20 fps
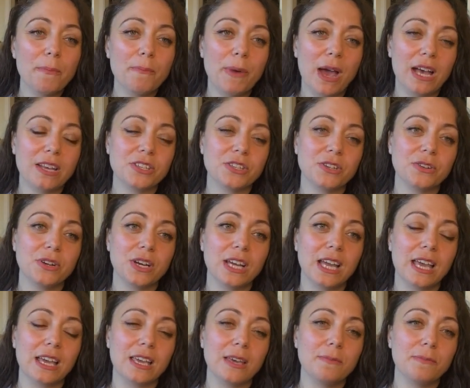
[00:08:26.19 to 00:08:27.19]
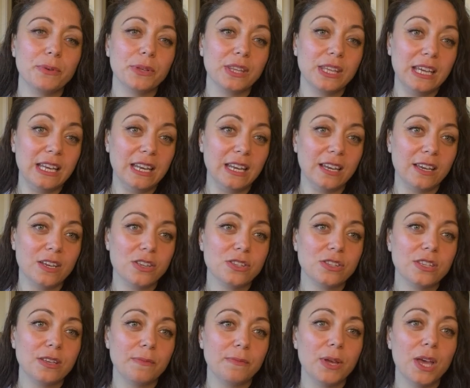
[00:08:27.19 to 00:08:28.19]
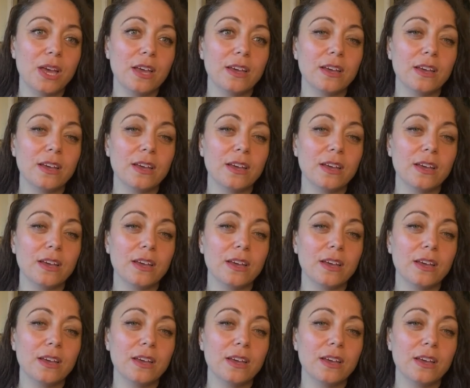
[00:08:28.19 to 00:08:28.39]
mastering and completing some